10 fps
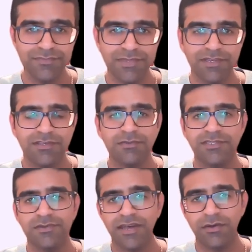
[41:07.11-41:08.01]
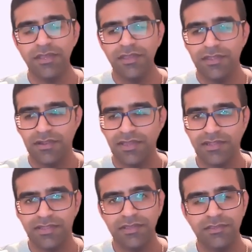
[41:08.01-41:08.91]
Because up till now, likely